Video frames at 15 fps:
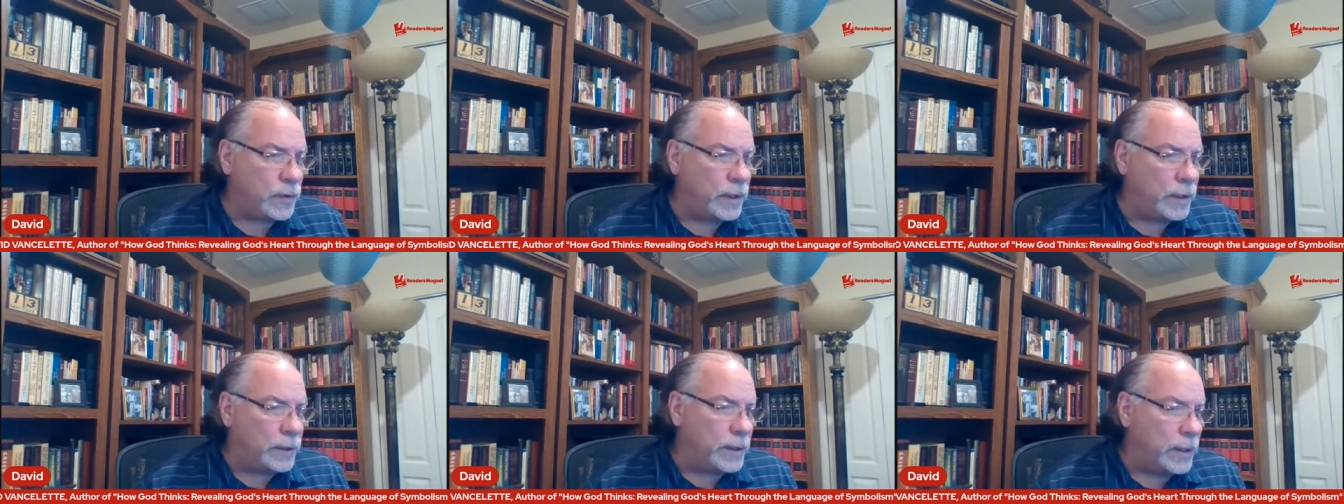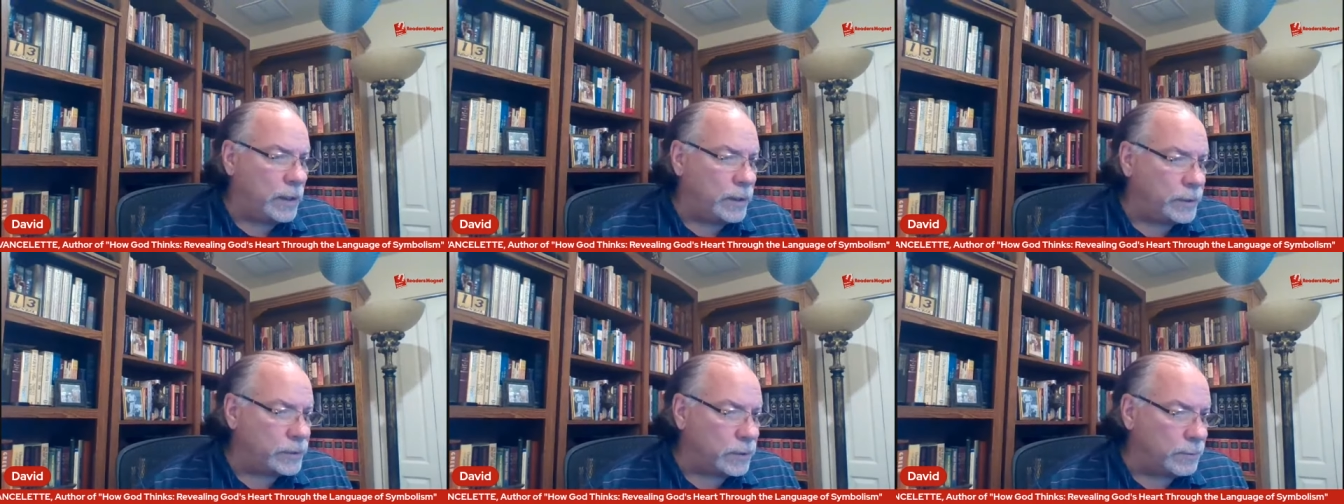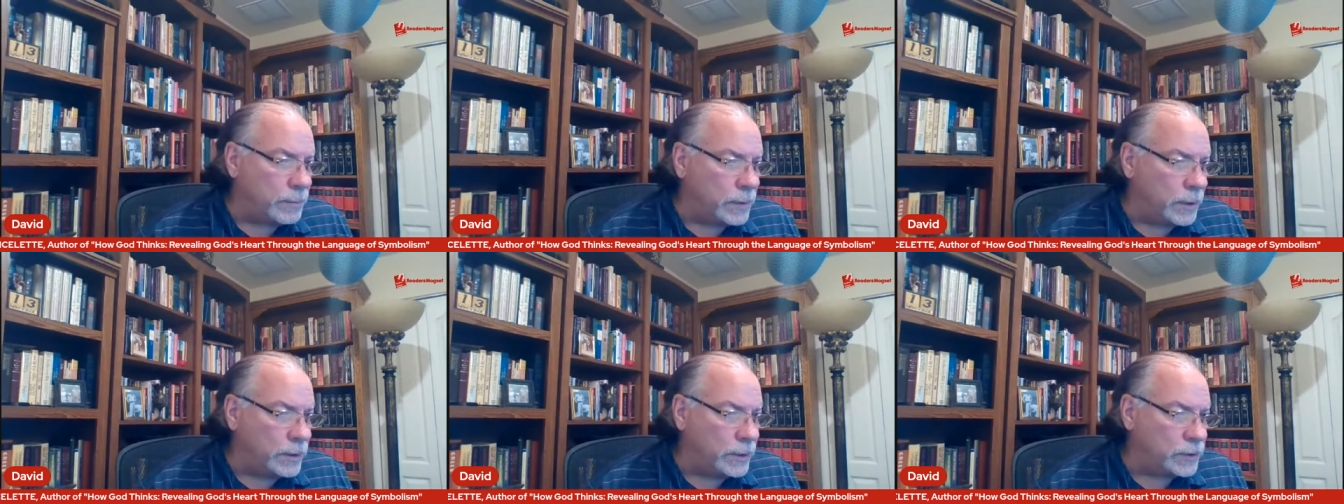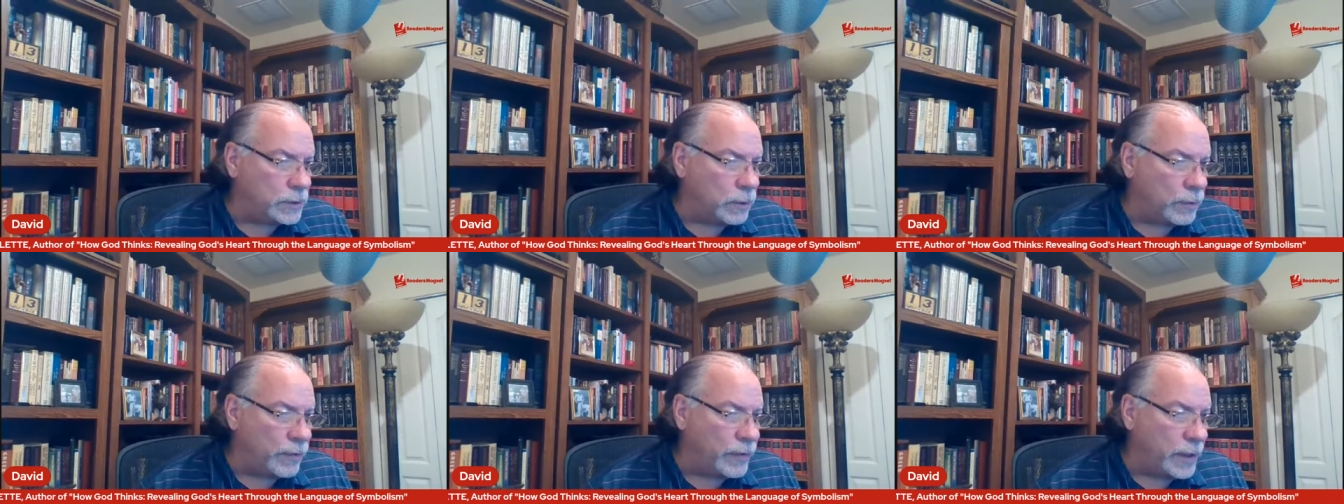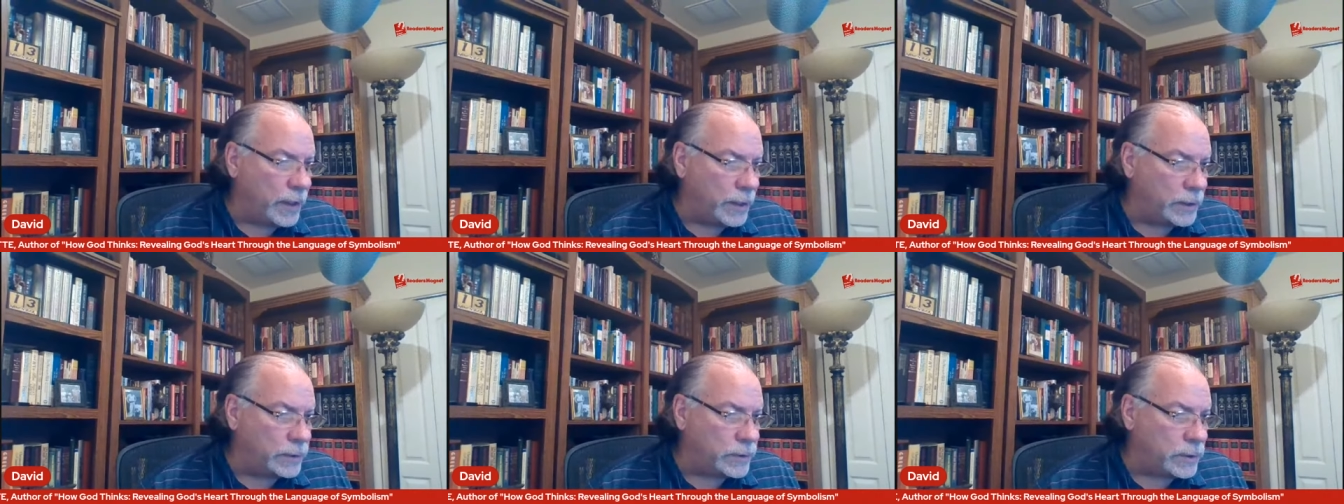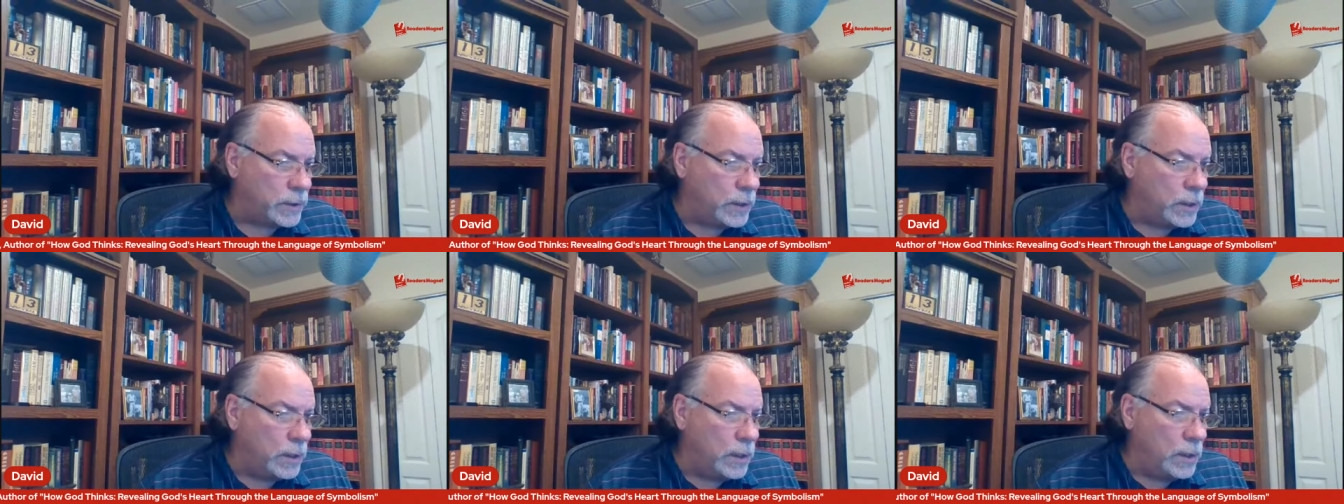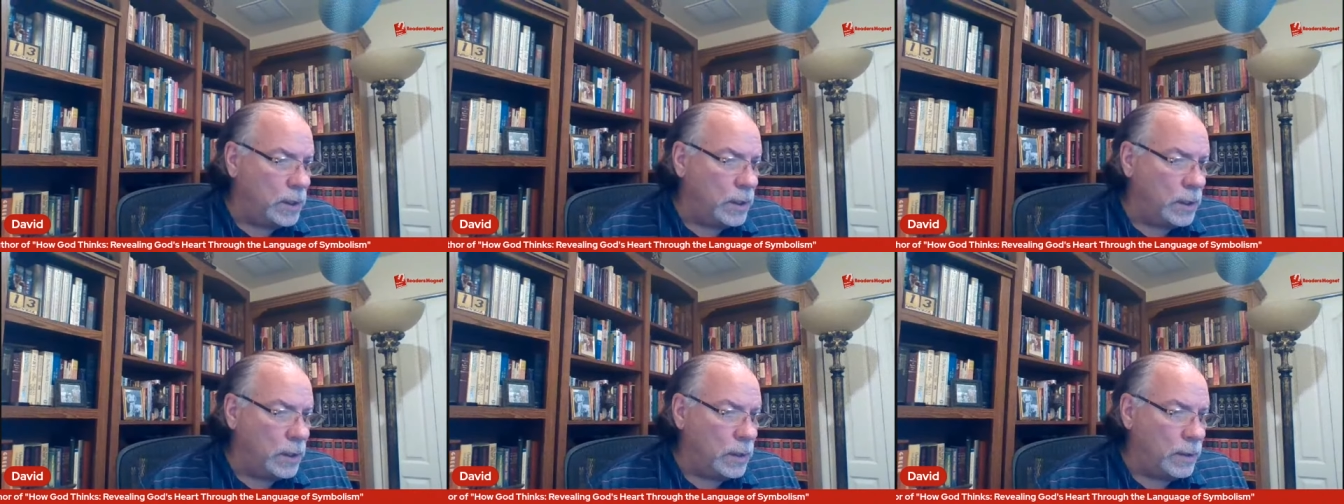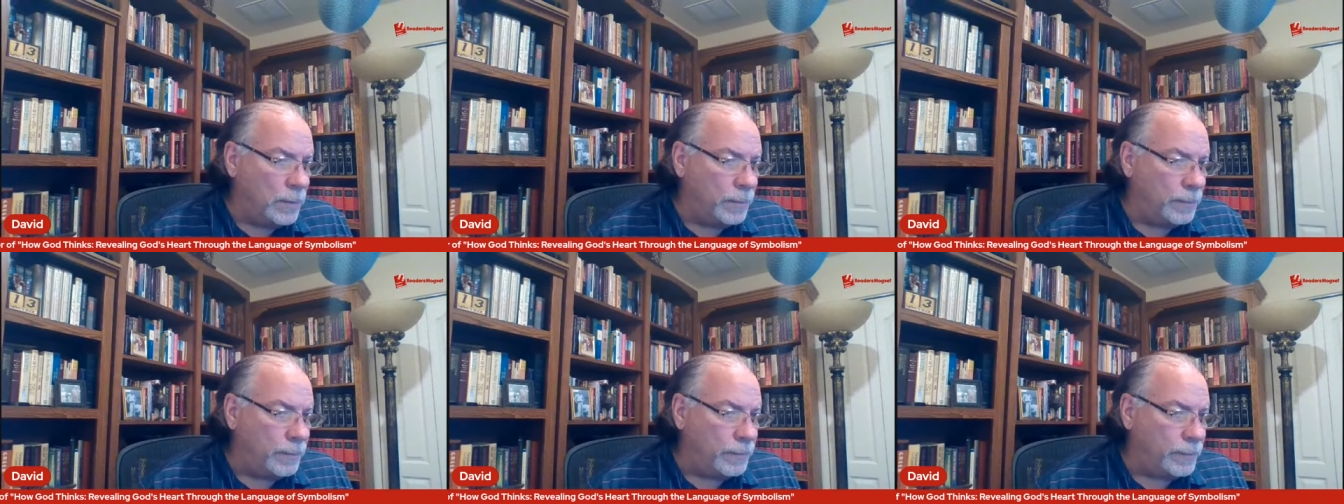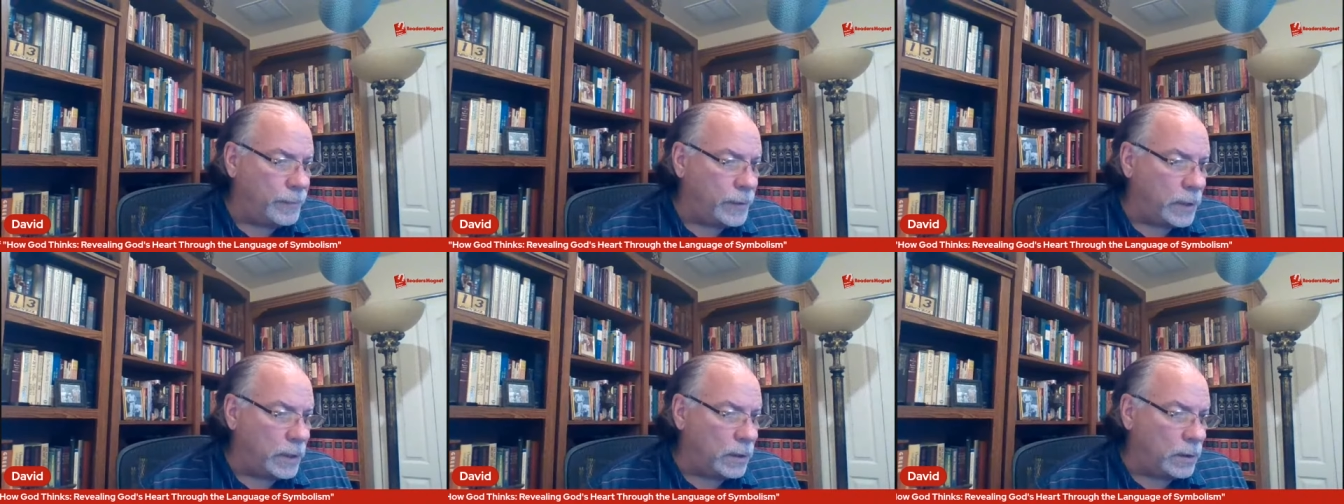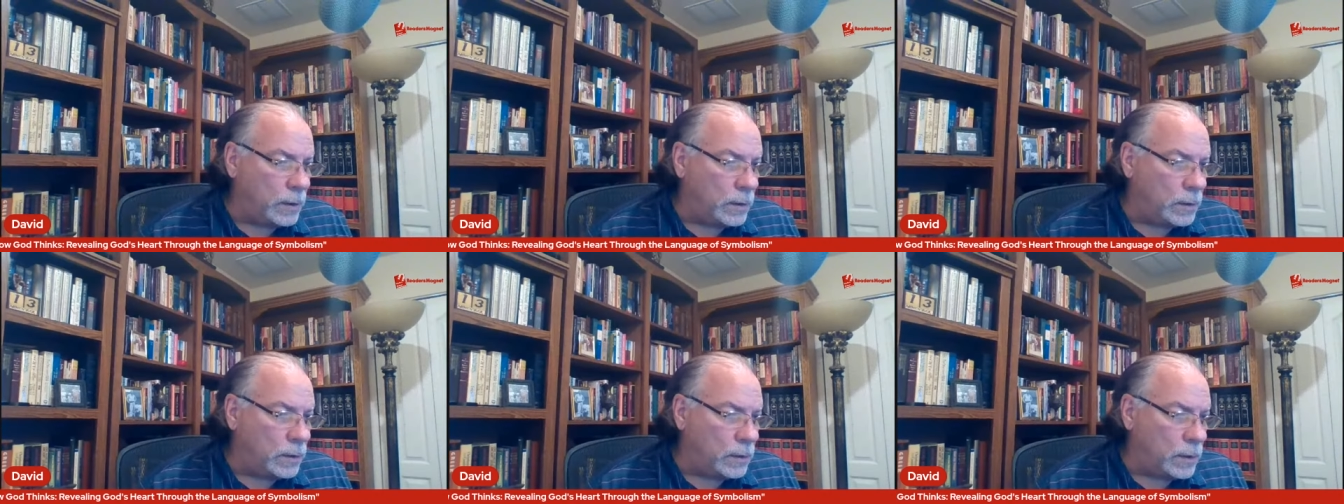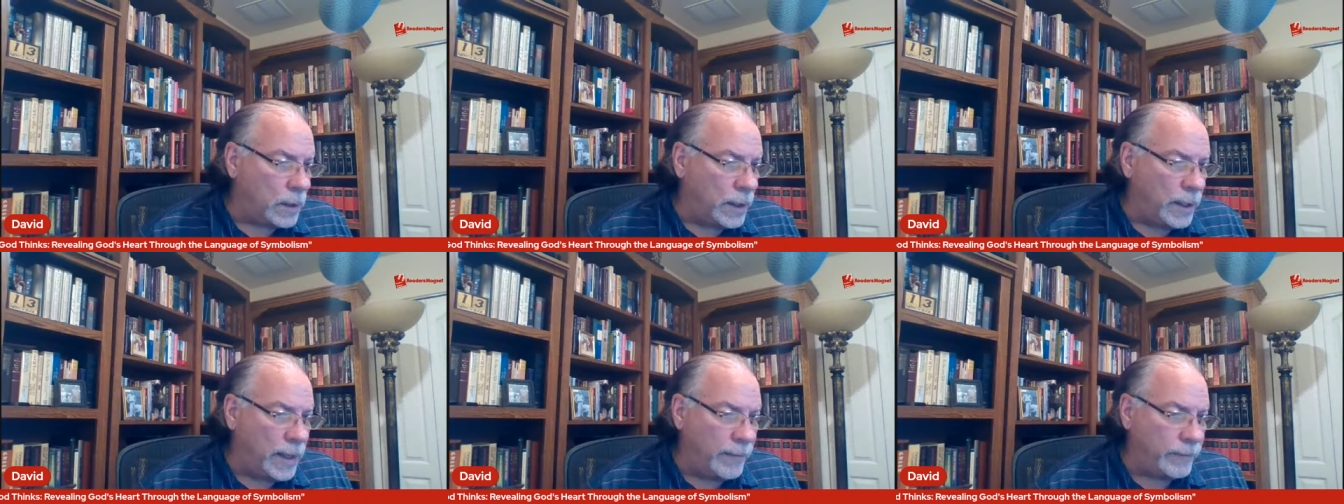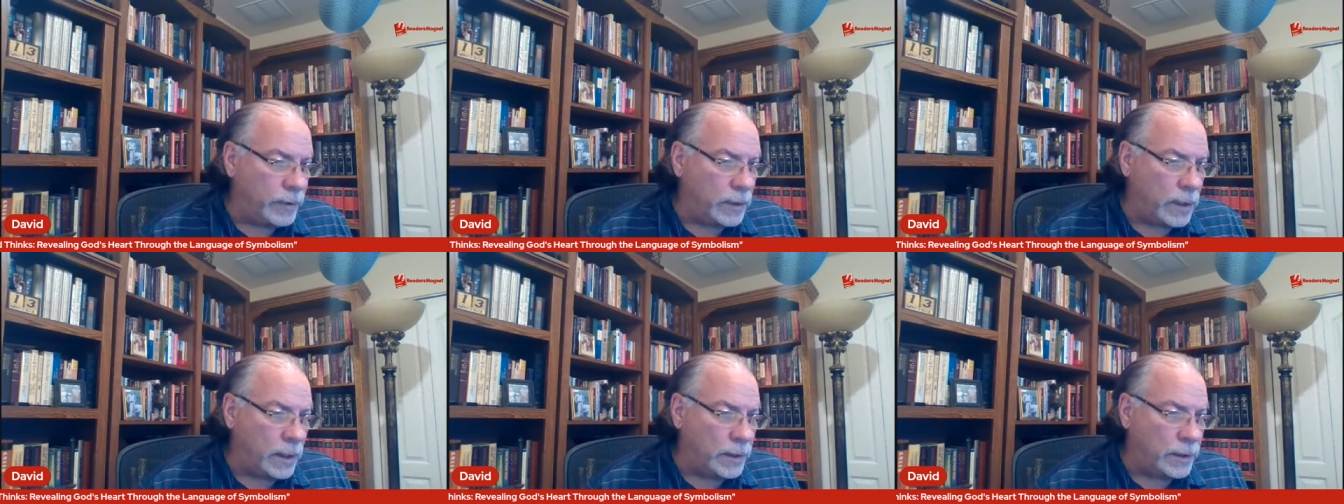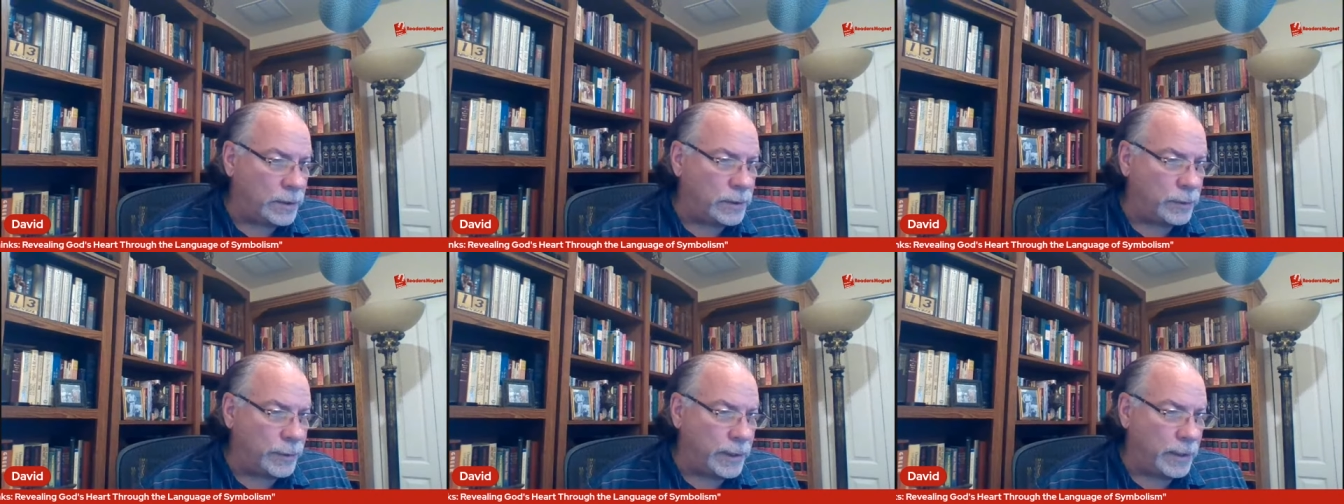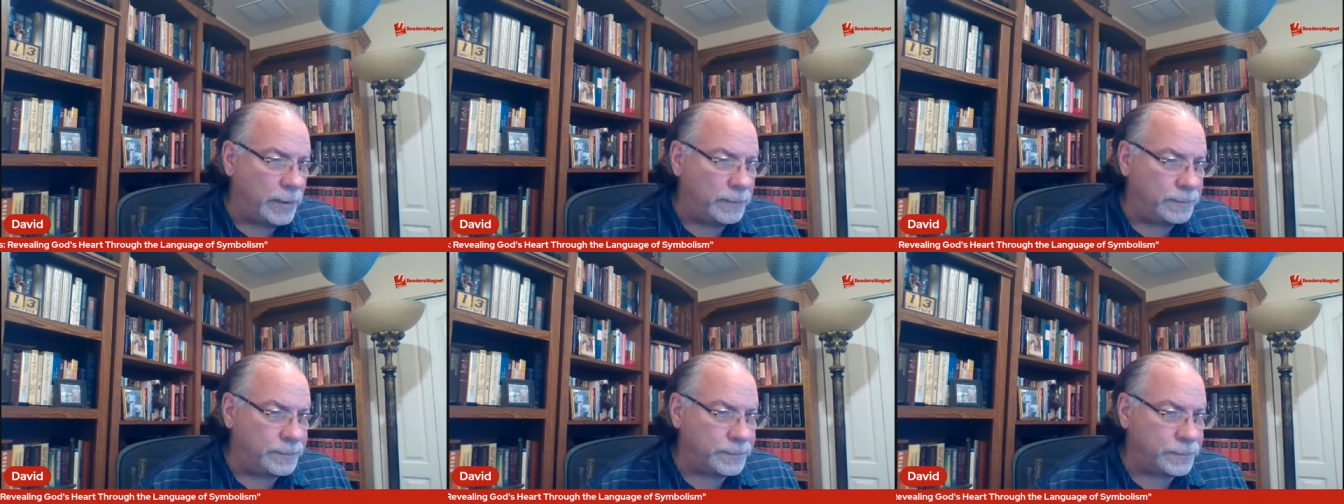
try to get into some additional things um, that I haven't gotten into yet.